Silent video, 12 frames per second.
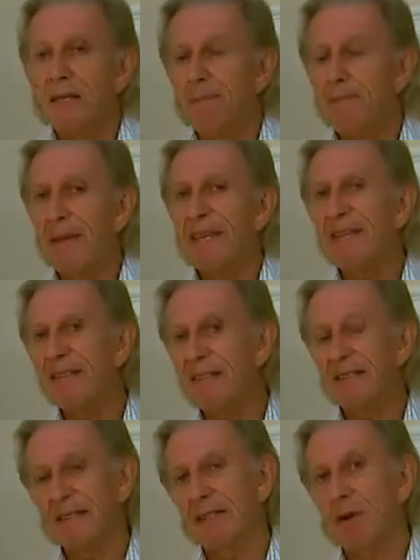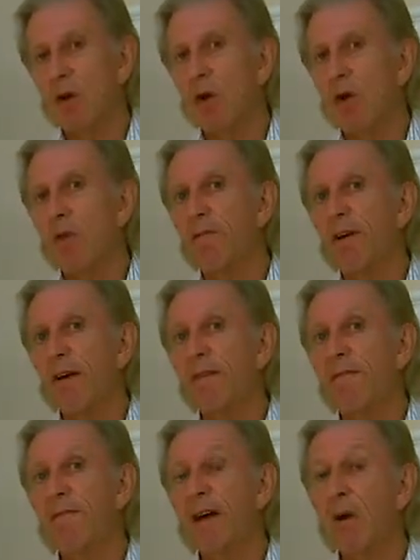The basis of
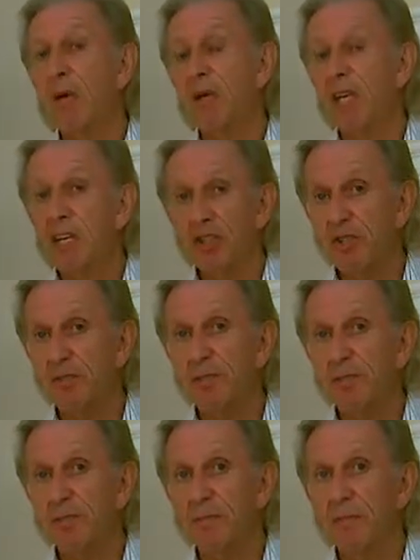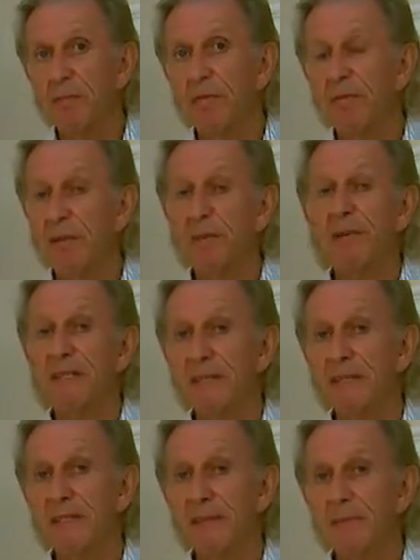valuation for your
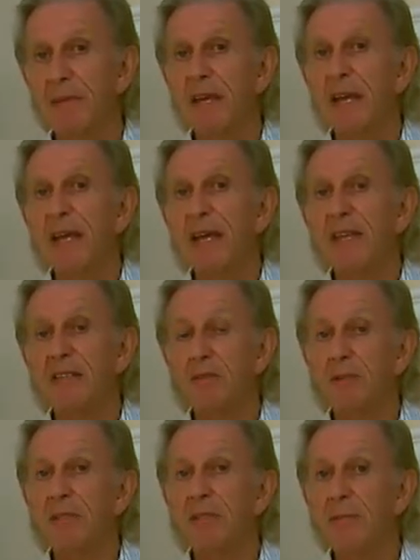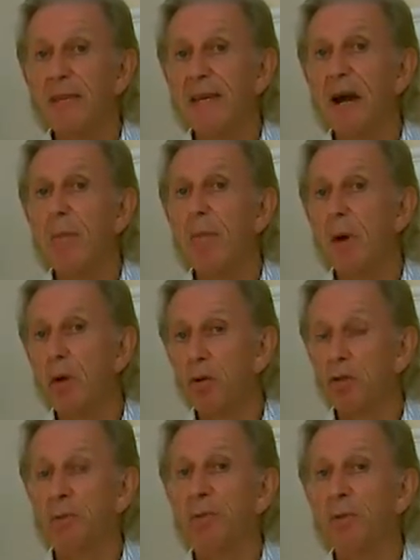business is going to be a
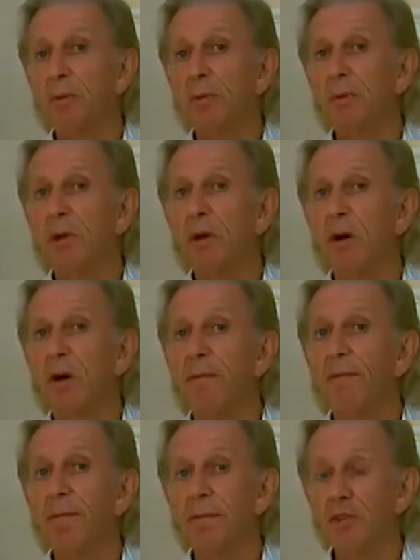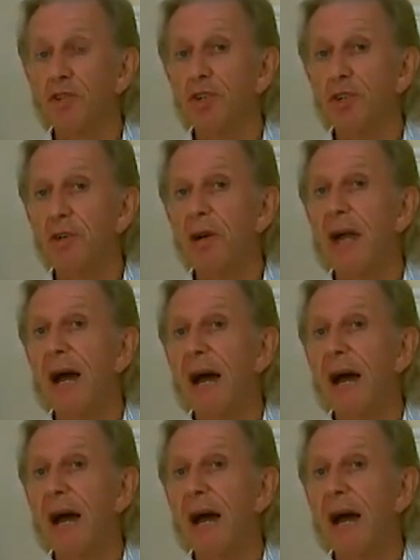multiple of future